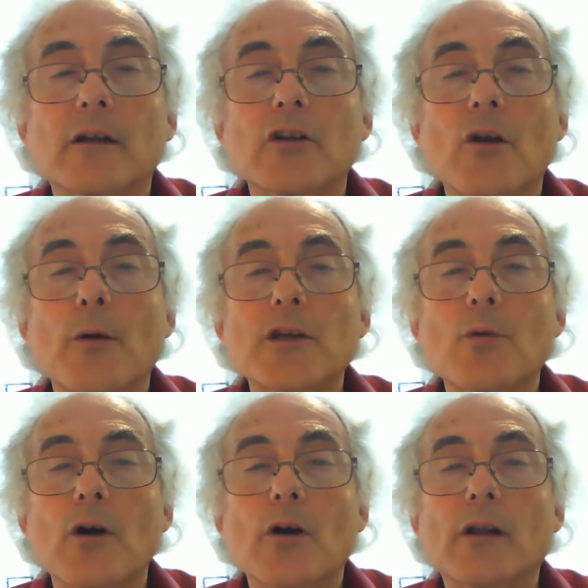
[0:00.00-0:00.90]
knowing you
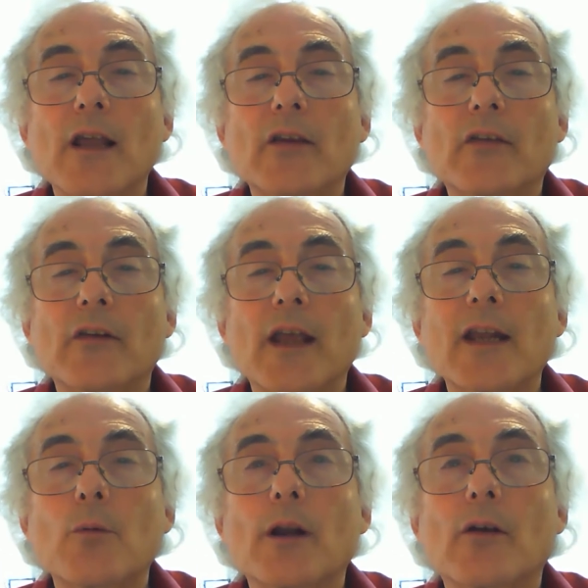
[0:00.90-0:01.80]
earn less than
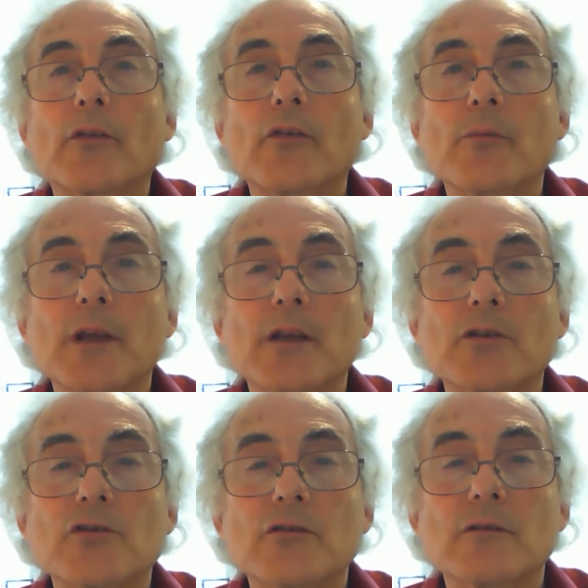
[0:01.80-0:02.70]
anyone else on the
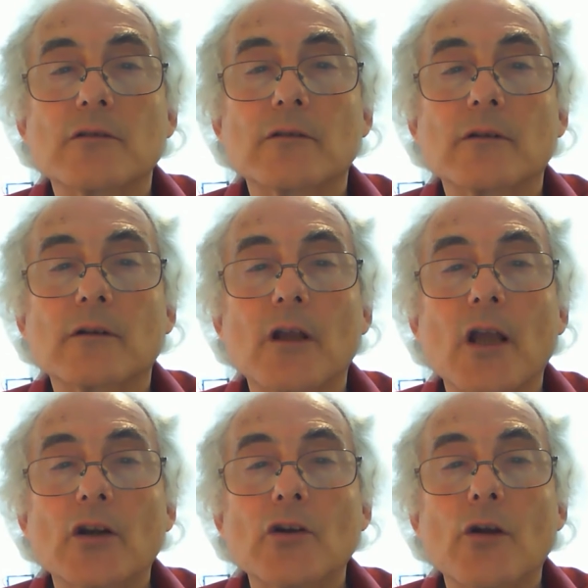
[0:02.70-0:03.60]
pitch,
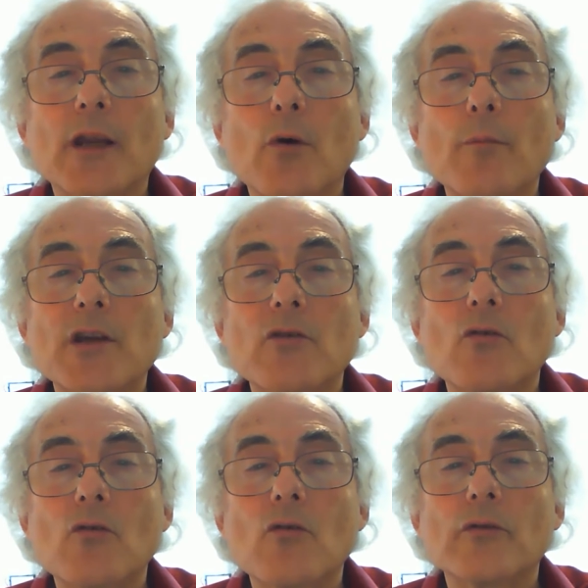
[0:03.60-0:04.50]
knowing it won't be
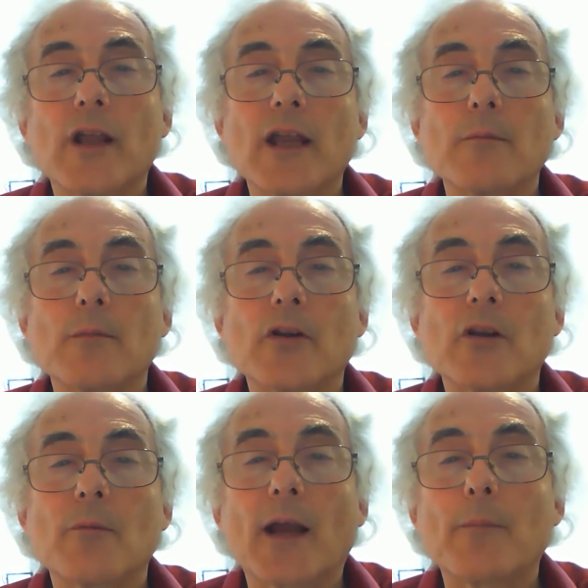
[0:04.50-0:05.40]
your name in the
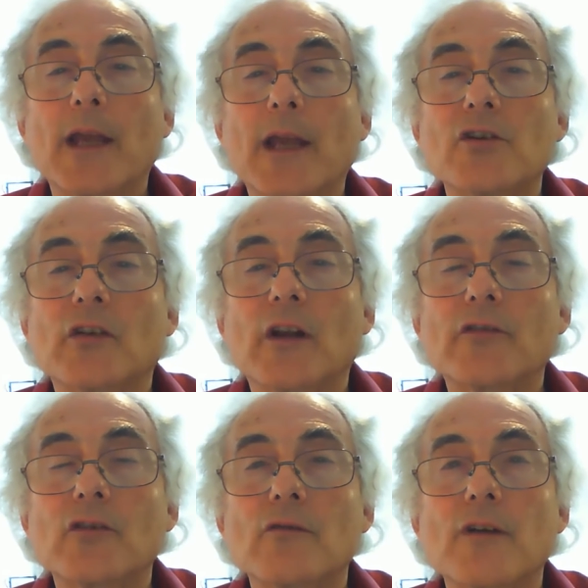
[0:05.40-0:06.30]
back pages
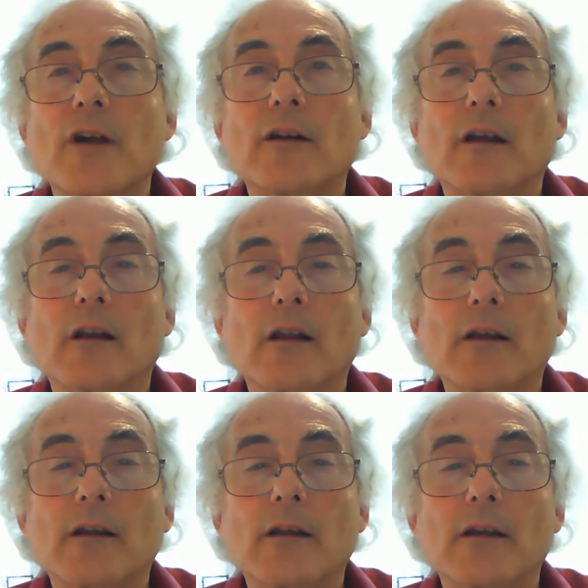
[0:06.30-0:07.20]
unless you're very
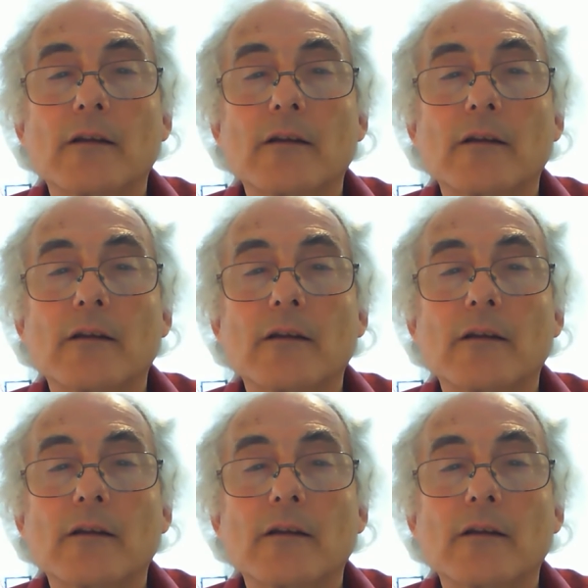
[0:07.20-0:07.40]
unlucky,